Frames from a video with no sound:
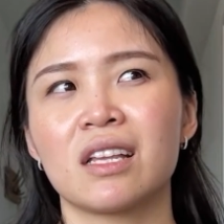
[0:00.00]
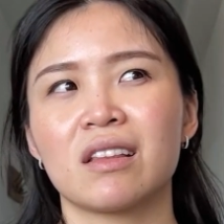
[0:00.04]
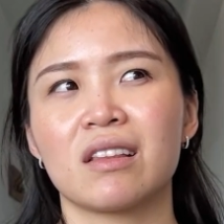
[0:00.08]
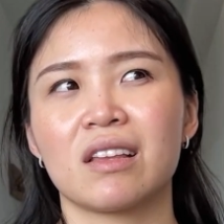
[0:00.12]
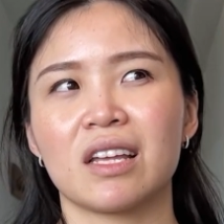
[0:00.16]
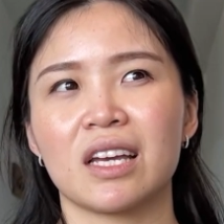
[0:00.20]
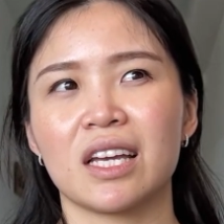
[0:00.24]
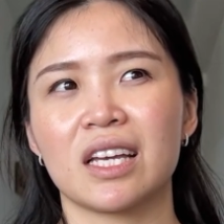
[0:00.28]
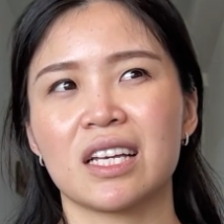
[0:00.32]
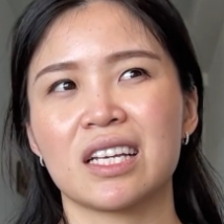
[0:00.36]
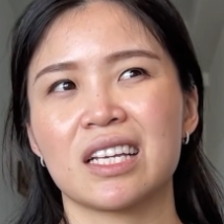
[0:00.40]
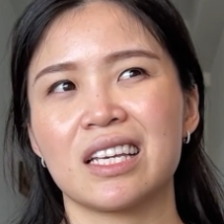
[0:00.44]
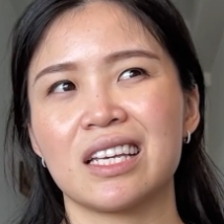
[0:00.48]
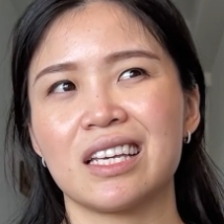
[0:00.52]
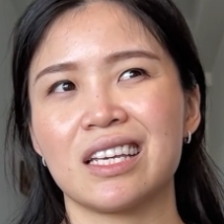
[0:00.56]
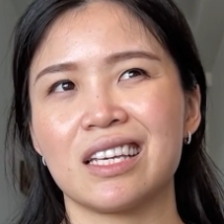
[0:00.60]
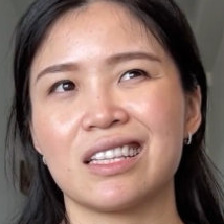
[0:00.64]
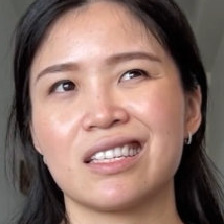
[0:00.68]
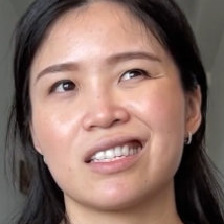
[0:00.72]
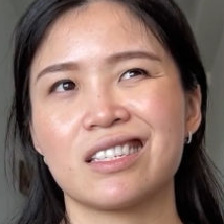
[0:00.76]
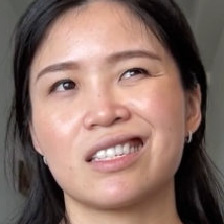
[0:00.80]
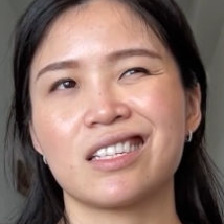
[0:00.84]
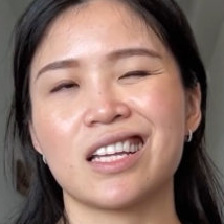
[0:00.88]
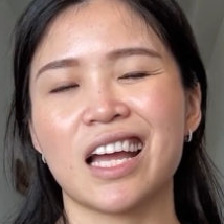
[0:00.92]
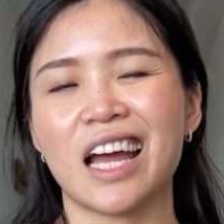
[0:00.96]
like
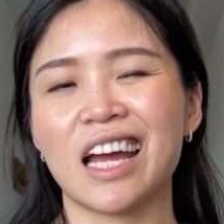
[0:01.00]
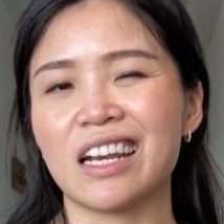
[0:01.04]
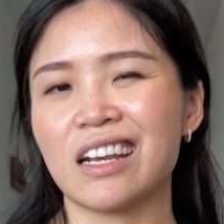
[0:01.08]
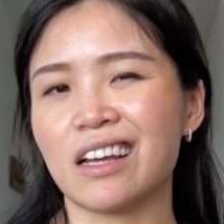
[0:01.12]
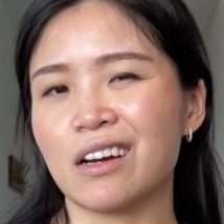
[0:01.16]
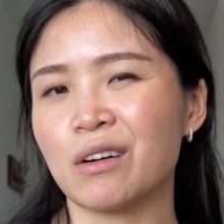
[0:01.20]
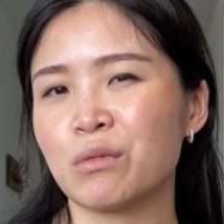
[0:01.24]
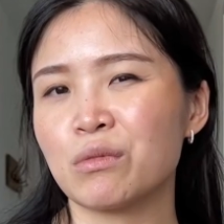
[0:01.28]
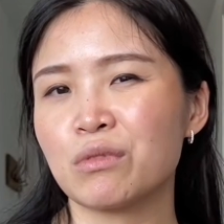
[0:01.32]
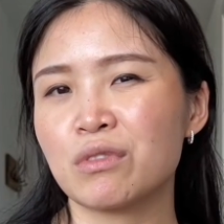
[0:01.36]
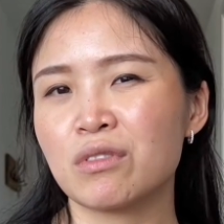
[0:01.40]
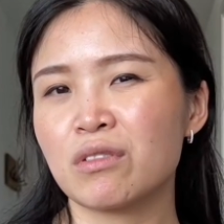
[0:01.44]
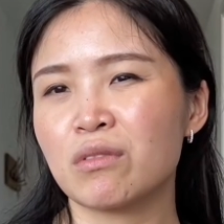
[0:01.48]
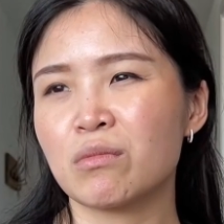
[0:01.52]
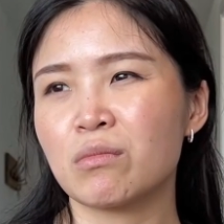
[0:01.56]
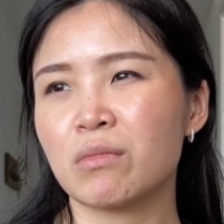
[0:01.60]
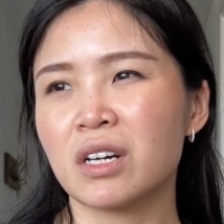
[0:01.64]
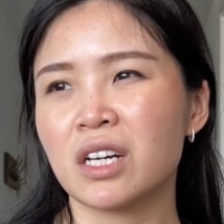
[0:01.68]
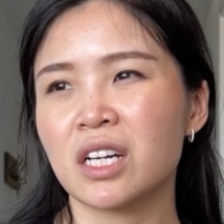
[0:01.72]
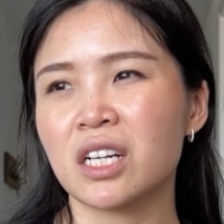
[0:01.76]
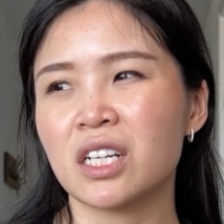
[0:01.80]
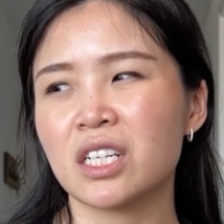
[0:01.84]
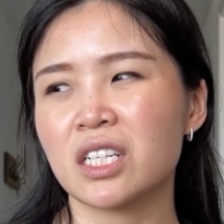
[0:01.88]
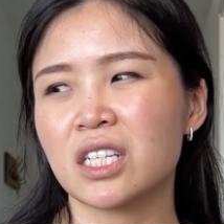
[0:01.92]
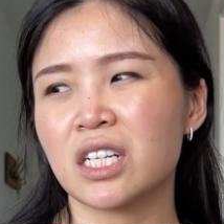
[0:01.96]
it stand out too
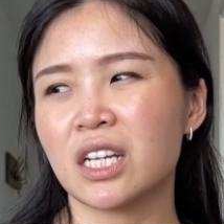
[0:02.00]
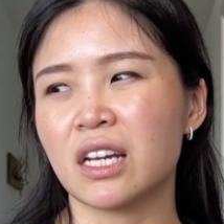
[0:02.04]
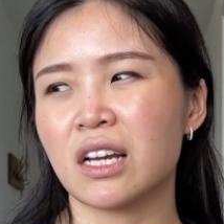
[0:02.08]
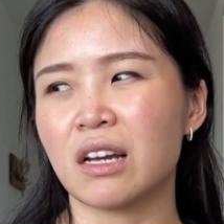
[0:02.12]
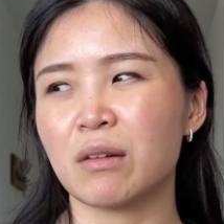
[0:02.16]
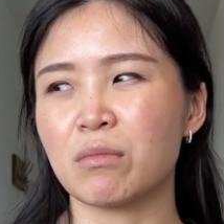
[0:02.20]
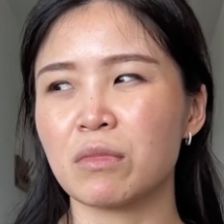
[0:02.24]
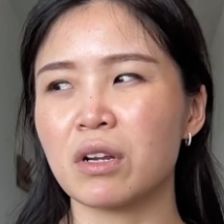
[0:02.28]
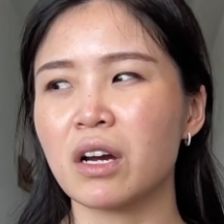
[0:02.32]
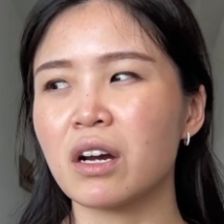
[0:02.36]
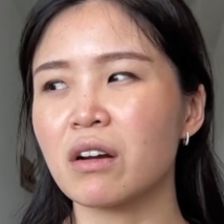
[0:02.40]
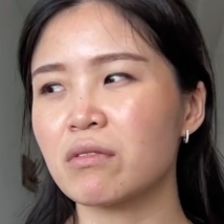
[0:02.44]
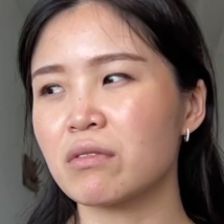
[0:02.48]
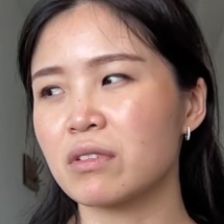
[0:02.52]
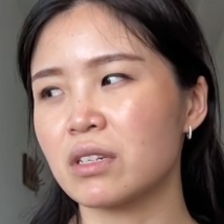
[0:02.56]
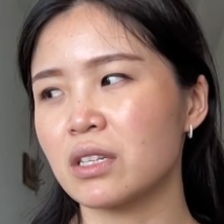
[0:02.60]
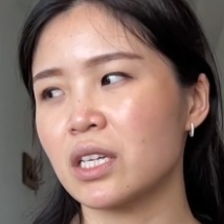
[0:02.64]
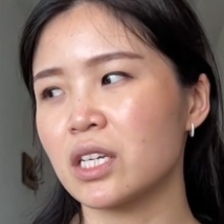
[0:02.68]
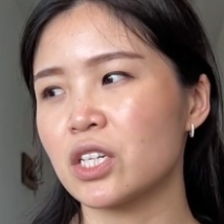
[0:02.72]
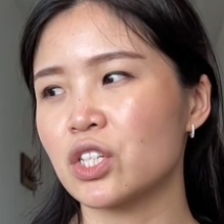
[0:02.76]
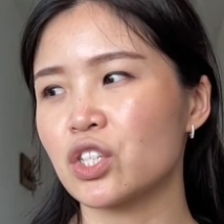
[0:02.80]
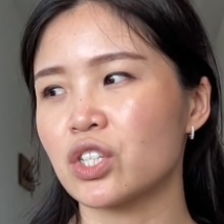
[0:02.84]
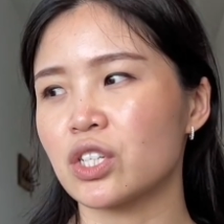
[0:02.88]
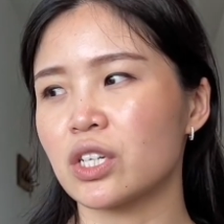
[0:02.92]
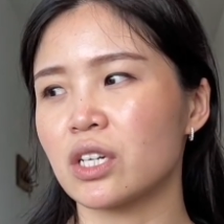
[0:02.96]
much. I'm not
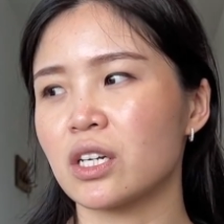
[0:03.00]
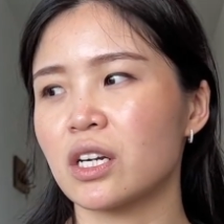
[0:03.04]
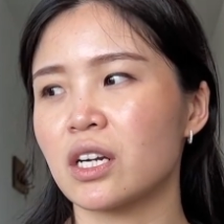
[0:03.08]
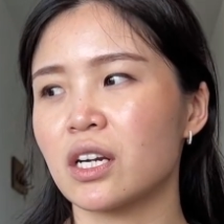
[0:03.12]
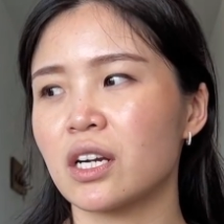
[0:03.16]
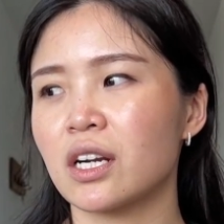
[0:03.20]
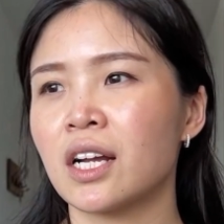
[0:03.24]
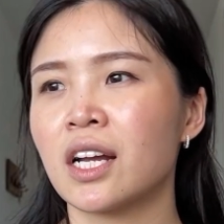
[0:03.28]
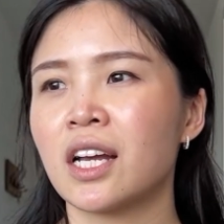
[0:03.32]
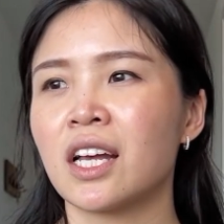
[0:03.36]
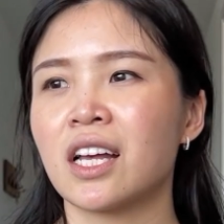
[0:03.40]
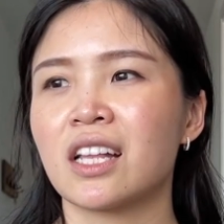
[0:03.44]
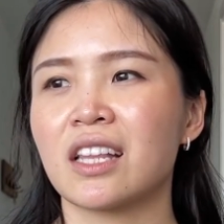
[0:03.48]
really sure.